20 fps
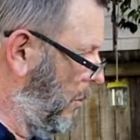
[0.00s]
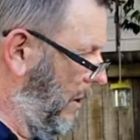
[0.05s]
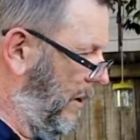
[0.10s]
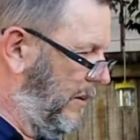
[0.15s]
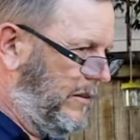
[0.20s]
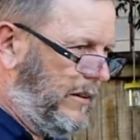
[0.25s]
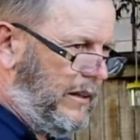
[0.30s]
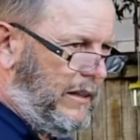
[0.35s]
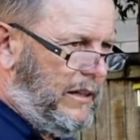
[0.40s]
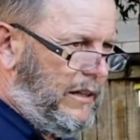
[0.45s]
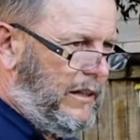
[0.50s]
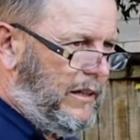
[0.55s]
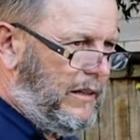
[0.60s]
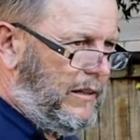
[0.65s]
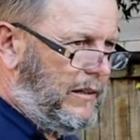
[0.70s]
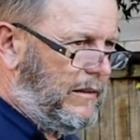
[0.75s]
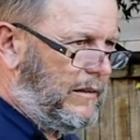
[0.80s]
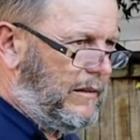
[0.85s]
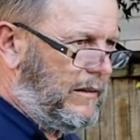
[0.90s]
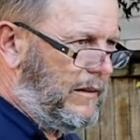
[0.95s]
esky.
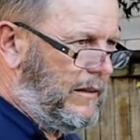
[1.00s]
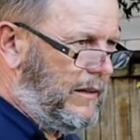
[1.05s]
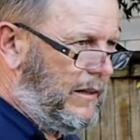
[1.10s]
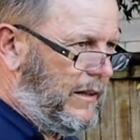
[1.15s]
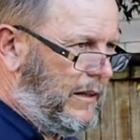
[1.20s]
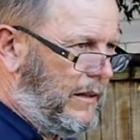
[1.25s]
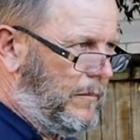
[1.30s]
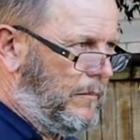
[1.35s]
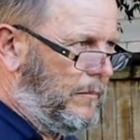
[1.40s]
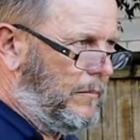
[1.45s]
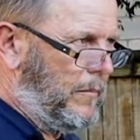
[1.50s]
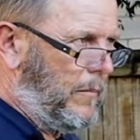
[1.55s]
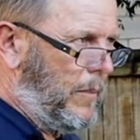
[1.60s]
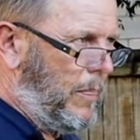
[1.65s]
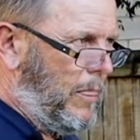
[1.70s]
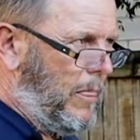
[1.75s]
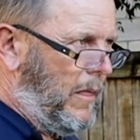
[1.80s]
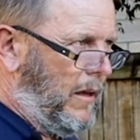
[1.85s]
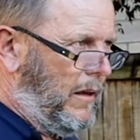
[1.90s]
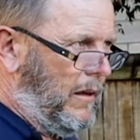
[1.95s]

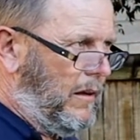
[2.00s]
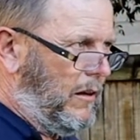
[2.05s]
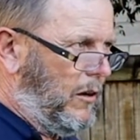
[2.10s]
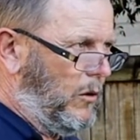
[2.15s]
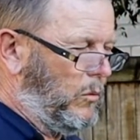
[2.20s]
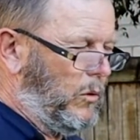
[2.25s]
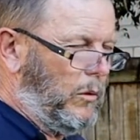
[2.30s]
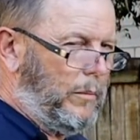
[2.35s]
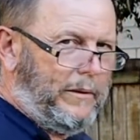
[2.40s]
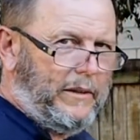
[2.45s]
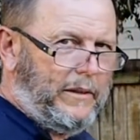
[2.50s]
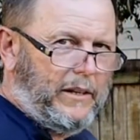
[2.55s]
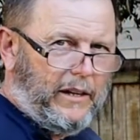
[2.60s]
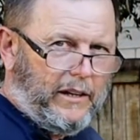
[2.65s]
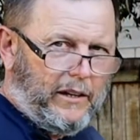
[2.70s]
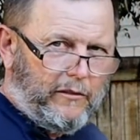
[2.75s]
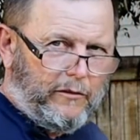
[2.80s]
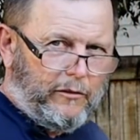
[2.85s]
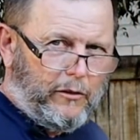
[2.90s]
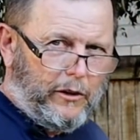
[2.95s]
I will be
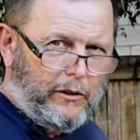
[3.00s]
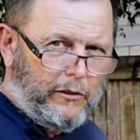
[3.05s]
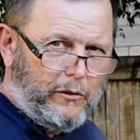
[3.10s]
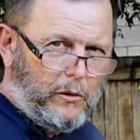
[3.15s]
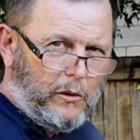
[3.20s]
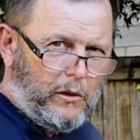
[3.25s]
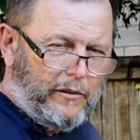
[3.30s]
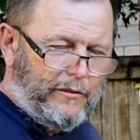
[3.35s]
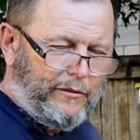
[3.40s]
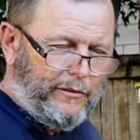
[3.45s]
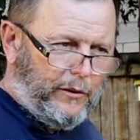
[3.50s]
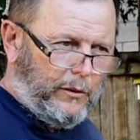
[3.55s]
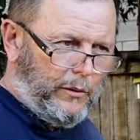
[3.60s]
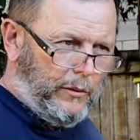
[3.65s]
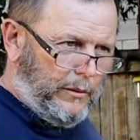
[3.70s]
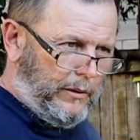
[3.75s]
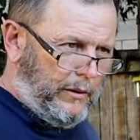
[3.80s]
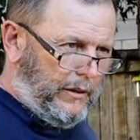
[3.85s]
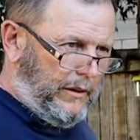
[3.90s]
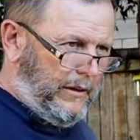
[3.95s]
taking freeze-dried
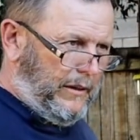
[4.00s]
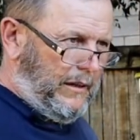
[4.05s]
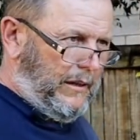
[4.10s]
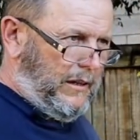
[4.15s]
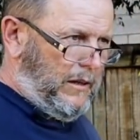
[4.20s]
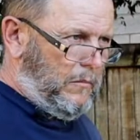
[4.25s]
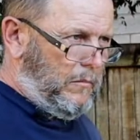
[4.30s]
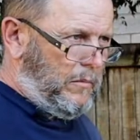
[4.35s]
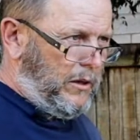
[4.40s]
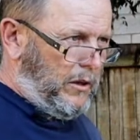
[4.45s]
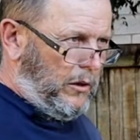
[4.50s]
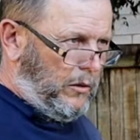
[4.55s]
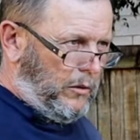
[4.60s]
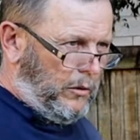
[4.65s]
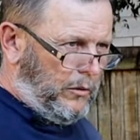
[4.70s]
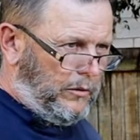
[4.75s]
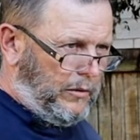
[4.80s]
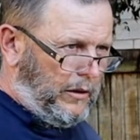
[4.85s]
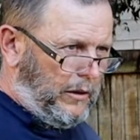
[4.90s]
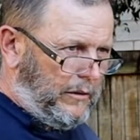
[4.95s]
food, but I'll
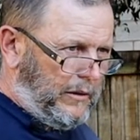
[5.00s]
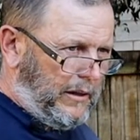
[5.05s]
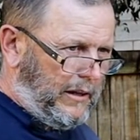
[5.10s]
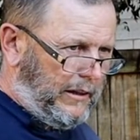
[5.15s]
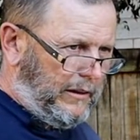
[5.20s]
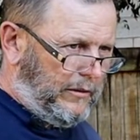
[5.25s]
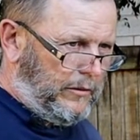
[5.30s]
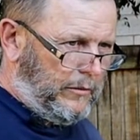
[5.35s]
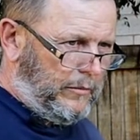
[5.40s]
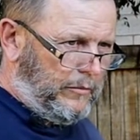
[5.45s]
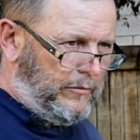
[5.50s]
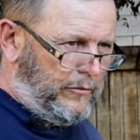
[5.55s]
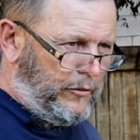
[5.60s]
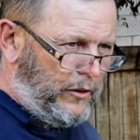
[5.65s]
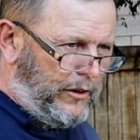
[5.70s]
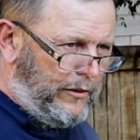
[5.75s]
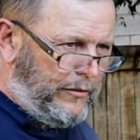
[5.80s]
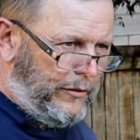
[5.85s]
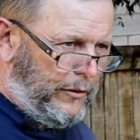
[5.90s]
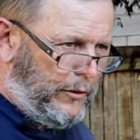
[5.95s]
also take some
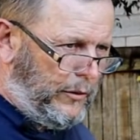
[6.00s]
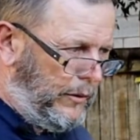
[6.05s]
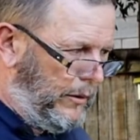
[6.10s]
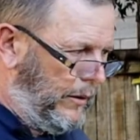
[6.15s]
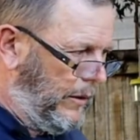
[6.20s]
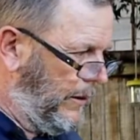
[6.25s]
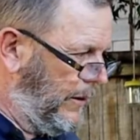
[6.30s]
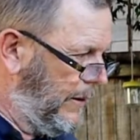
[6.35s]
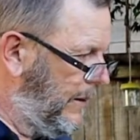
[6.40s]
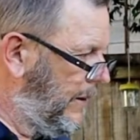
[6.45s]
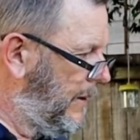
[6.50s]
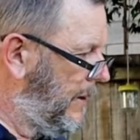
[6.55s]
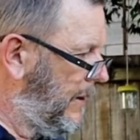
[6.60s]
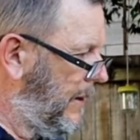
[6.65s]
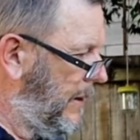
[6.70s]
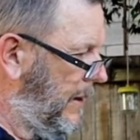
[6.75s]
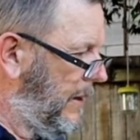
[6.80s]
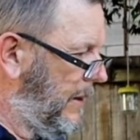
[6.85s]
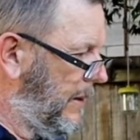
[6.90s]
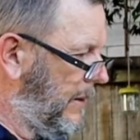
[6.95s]
fresh food.
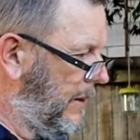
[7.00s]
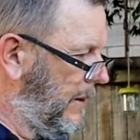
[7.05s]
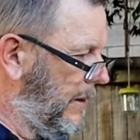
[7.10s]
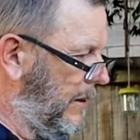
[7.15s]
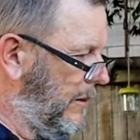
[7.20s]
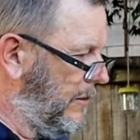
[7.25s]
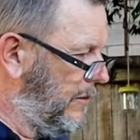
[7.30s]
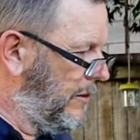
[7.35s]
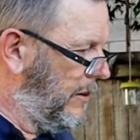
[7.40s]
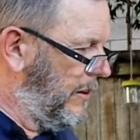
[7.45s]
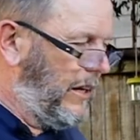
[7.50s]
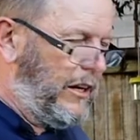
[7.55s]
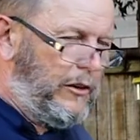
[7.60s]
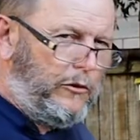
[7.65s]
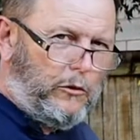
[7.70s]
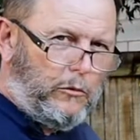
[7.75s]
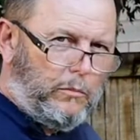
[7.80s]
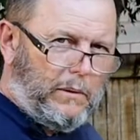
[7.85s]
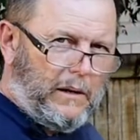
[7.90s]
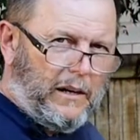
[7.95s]
It's a
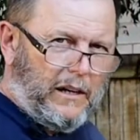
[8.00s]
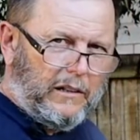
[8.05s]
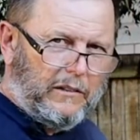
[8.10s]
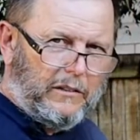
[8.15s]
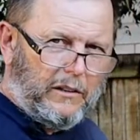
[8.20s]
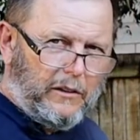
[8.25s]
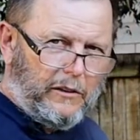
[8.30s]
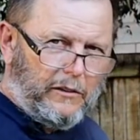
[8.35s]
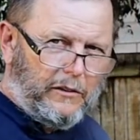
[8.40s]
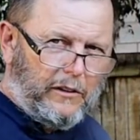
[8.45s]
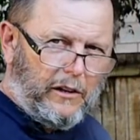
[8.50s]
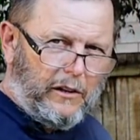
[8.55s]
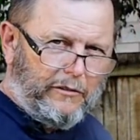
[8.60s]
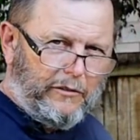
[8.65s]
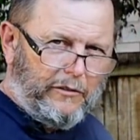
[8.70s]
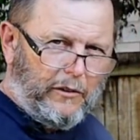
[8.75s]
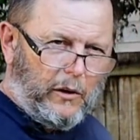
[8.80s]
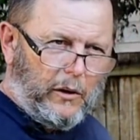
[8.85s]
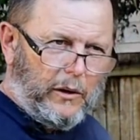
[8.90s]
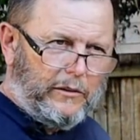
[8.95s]
national park, so there's no
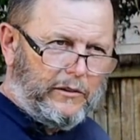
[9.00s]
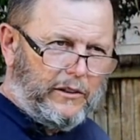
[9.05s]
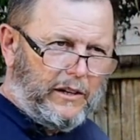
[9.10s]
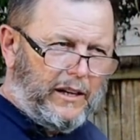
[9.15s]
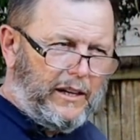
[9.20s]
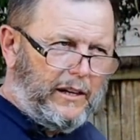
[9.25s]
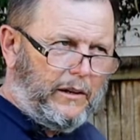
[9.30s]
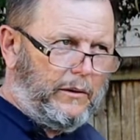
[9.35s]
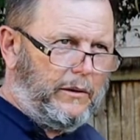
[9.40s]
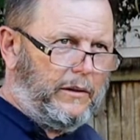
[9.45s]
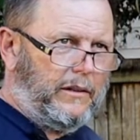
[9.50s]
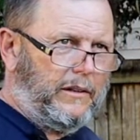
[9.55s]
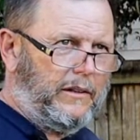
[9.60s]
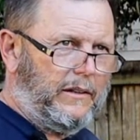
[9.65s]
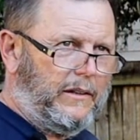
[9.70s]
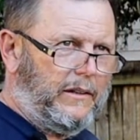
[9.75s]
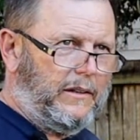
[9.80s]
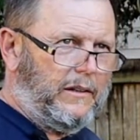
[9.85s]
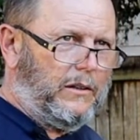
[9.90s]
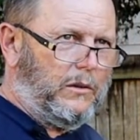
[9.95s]
fires allowed,
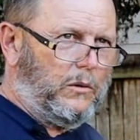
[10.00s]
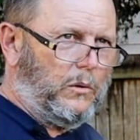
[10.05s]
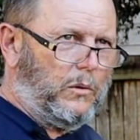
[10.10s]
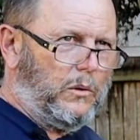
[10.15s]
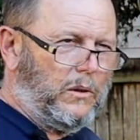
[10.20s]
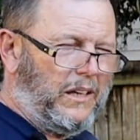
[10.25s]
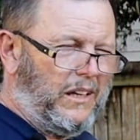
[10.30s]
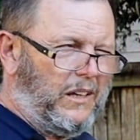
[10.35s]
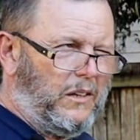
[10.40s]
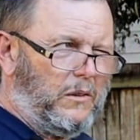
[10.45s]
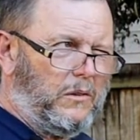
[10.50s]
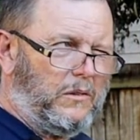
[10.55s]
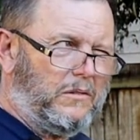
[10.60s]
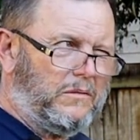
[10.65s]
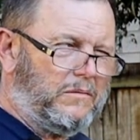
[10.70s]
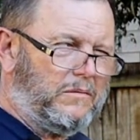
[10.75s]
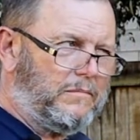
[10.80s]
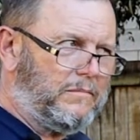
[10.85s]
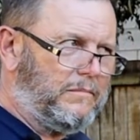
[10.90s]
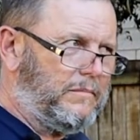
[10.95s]
although
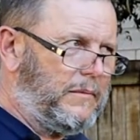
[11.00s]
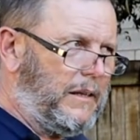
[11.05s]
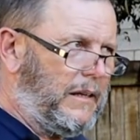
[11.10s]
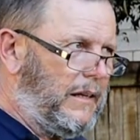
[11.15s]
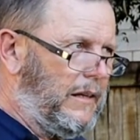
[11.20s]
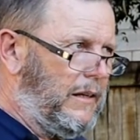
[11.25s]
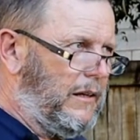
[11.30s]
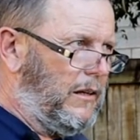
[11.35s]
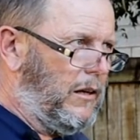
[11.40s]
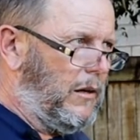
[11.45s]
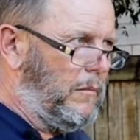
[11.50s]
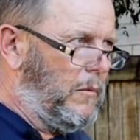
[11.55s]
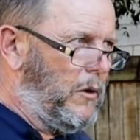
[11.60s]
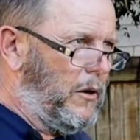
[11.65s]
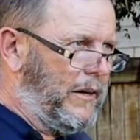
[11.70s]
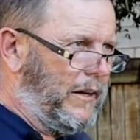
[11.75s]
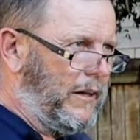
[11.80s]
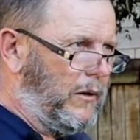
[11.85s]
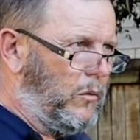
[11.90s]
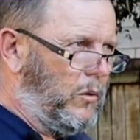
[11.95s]
I
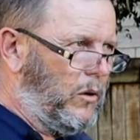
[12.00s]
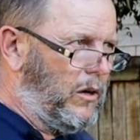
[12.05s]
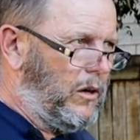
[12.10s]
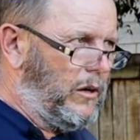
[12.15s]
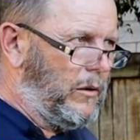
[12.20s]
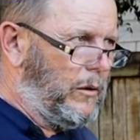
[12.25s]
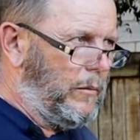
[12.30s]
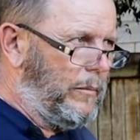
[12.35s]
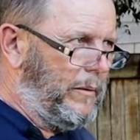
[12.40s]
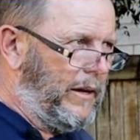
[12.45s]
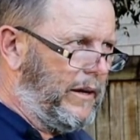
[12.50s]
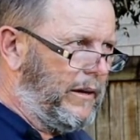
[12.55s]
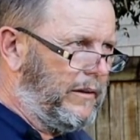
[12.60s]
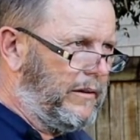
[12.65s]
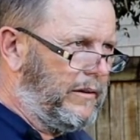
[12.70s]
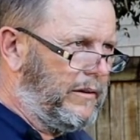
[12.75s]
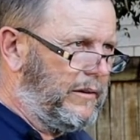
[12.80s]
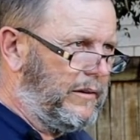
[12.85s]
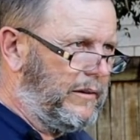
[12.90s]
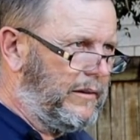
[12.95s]
might inquire
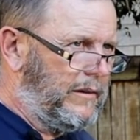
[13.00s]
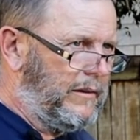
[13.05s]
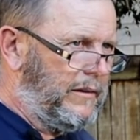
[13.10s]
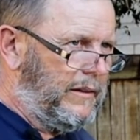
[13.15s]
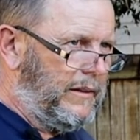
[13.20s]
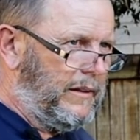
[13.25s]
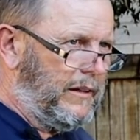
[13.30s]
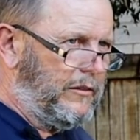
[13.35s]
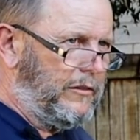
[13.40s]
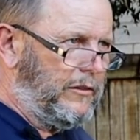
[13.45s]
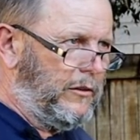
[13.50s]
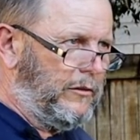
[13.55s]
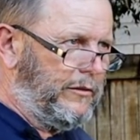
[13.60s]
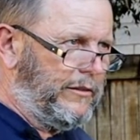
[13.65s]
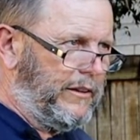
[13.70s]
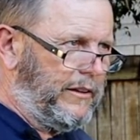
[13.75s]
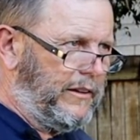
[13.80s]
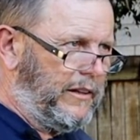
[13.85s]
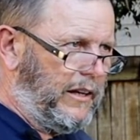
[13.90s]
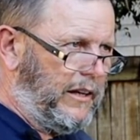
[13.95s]
about a
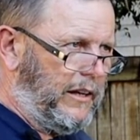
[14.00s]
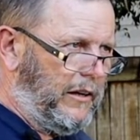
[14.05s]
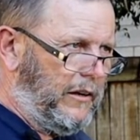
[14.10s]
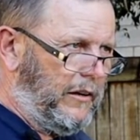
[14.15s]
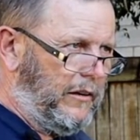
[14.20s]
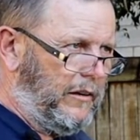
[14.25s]
self-contained